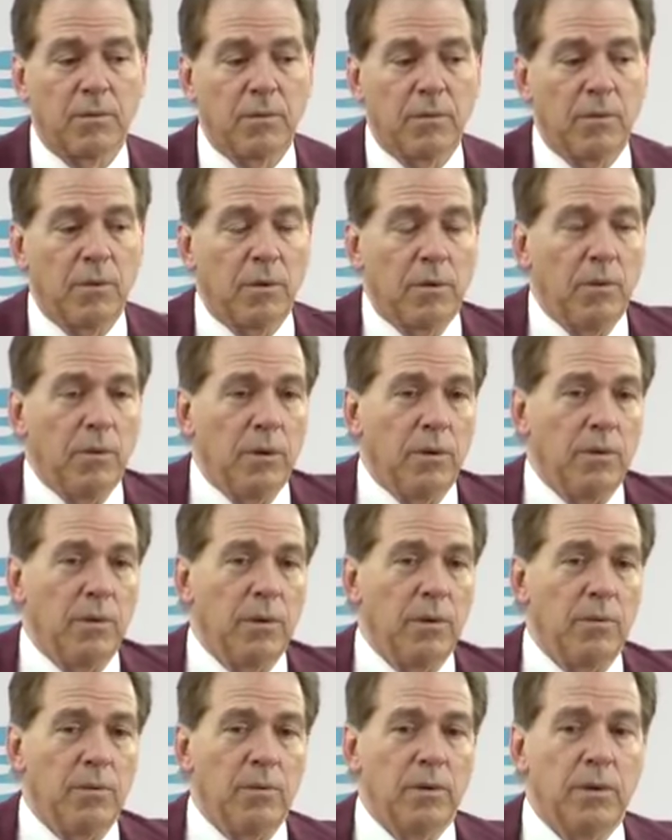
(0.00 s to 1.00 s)

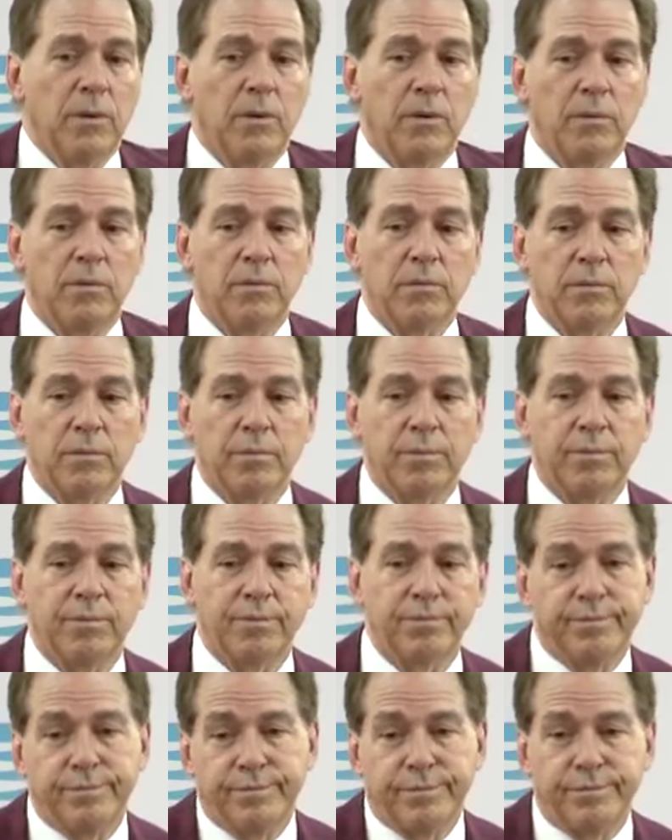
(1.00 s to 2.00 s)
we'll, we'll
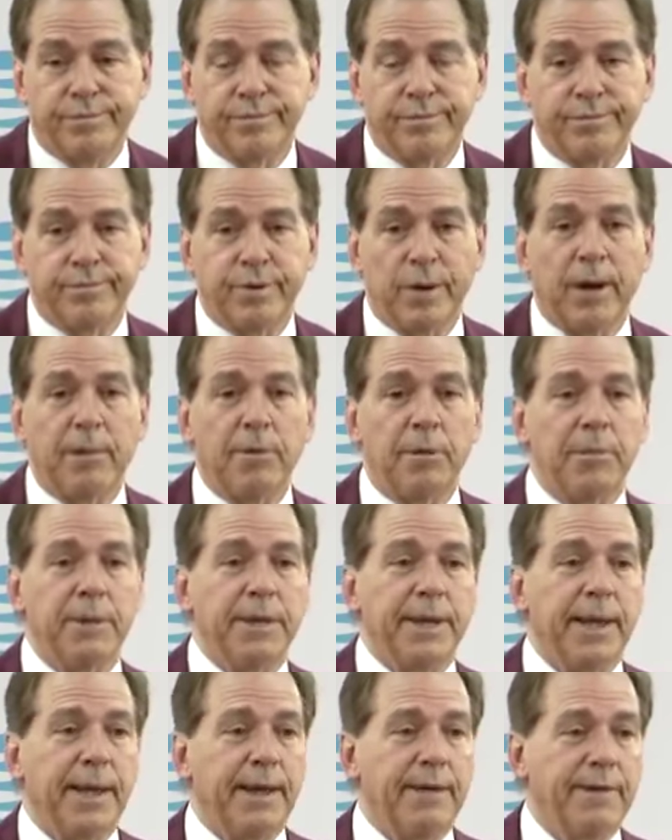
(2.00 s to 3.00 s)

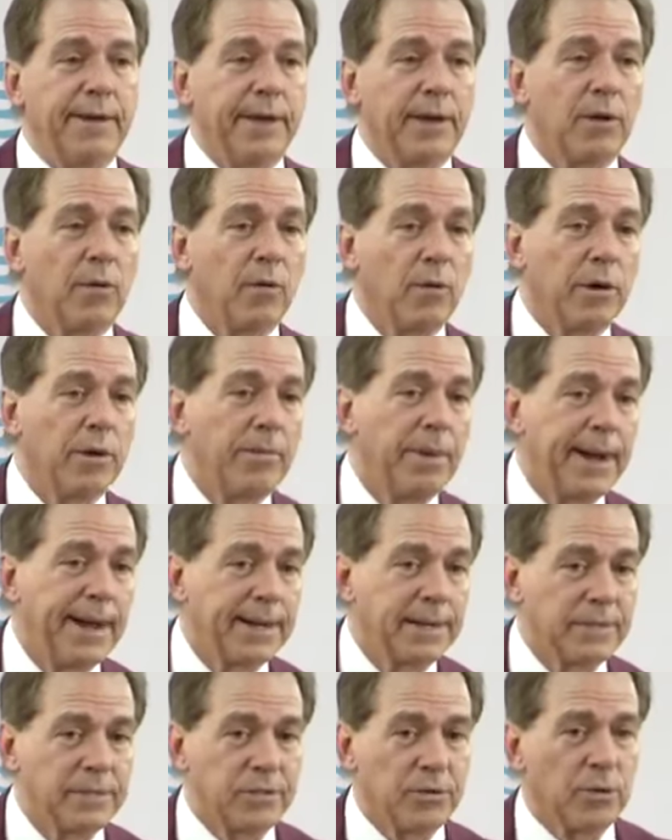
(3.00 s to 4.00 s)
probably have a
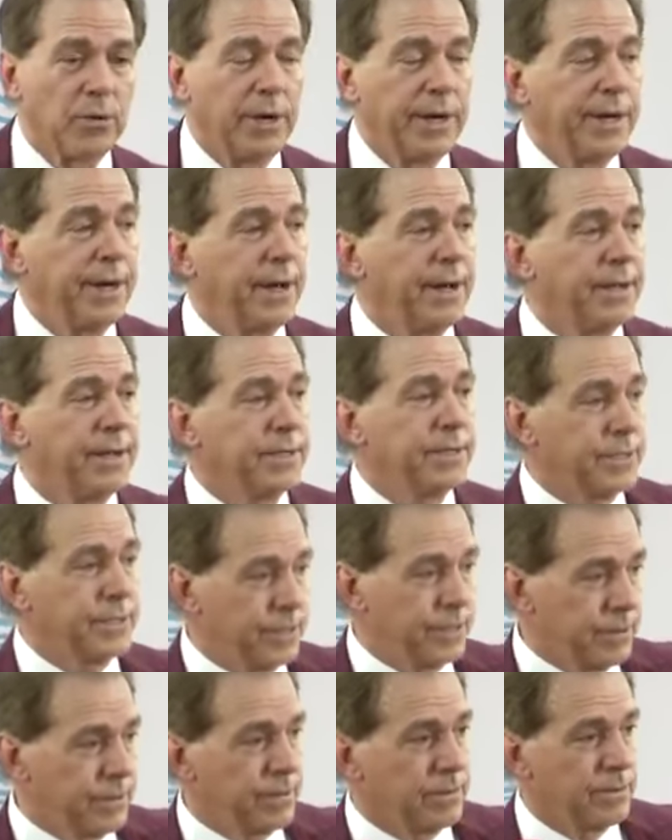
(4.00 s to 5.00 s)
quarterback join us
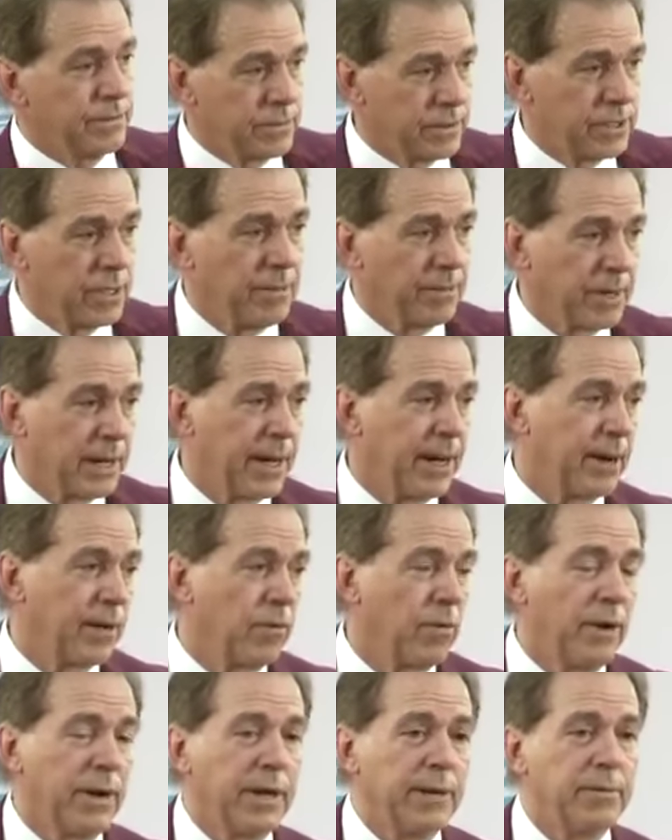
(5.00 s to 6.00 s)
some kind of
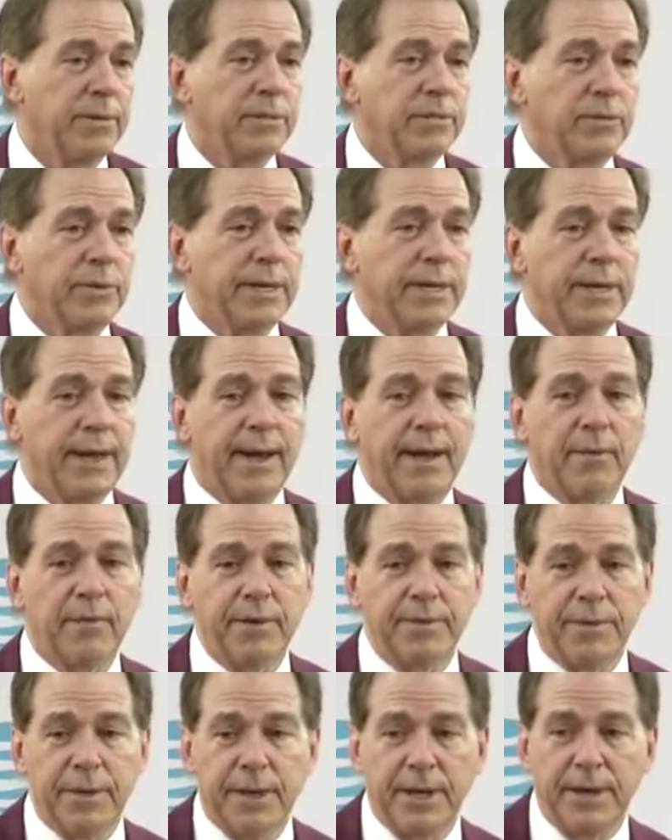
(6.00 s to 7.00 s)
way between now
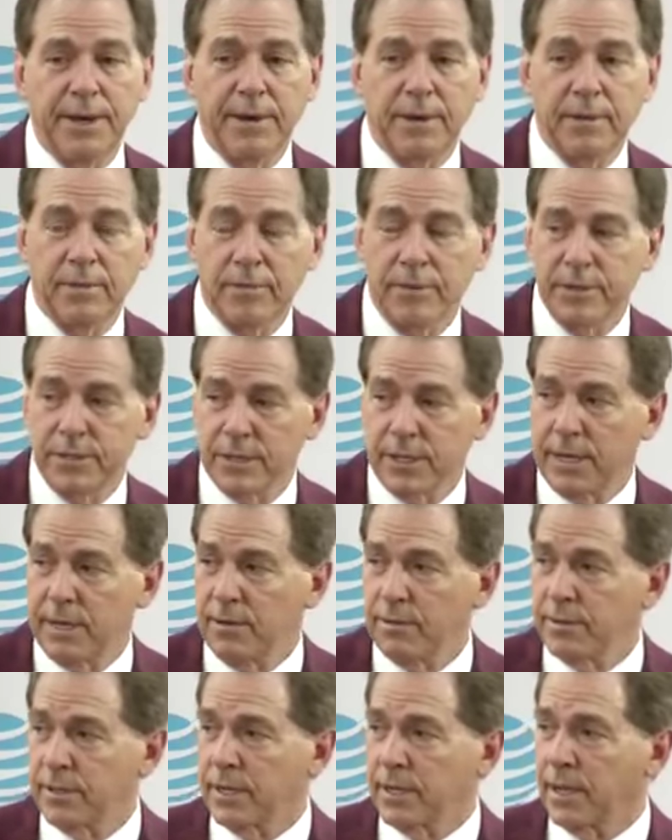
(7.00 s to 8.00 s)
and then, which I
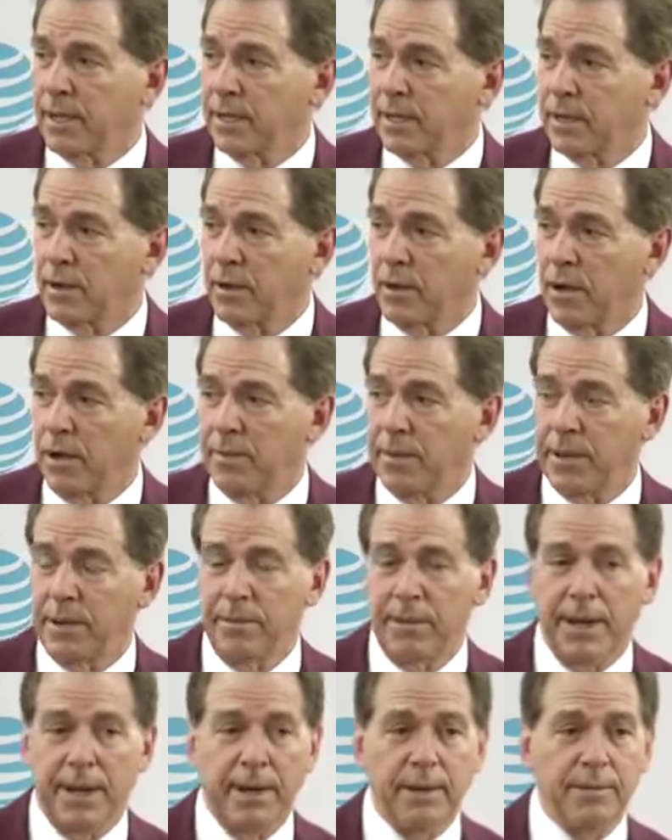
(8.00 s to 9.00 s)
don't think I can comment
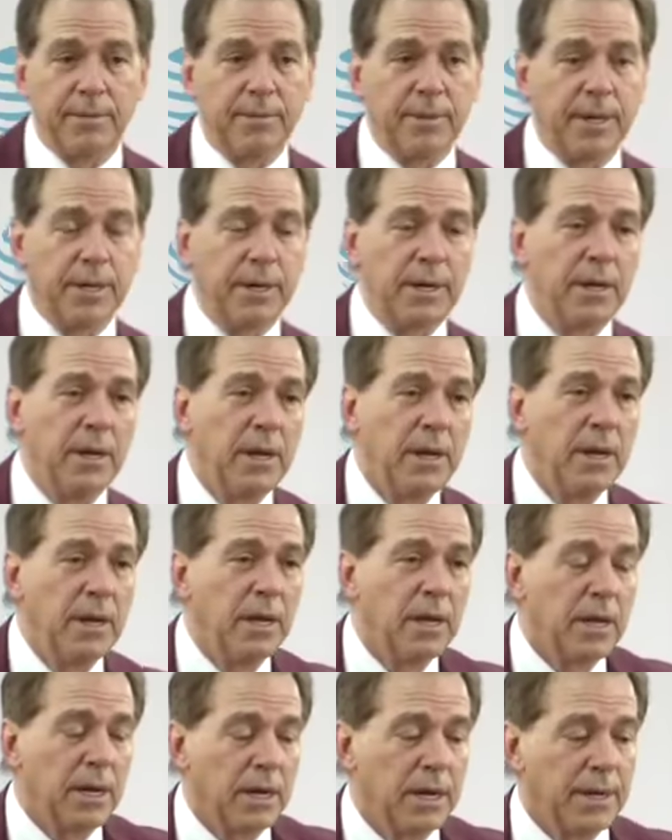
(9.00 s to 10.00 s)
about. But
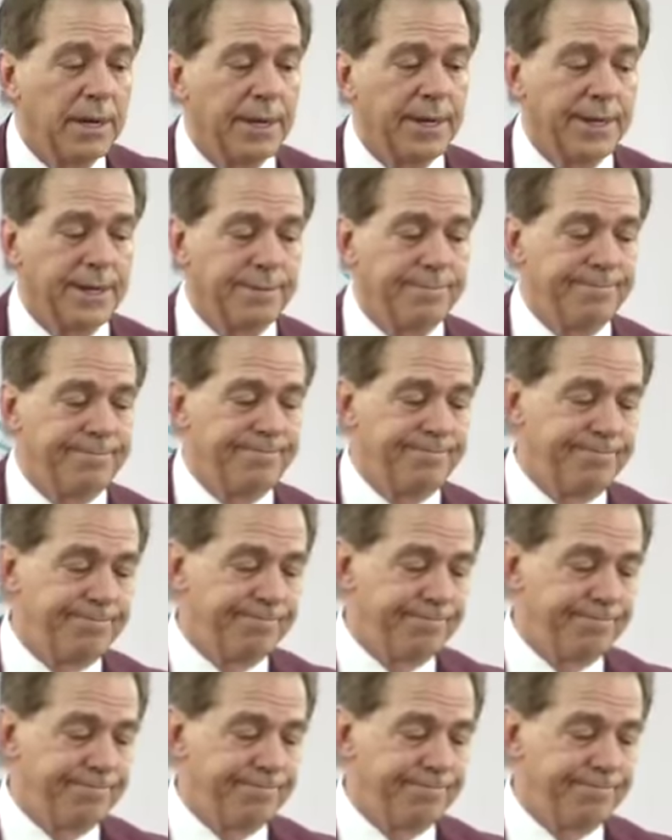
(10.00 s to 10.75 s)
um,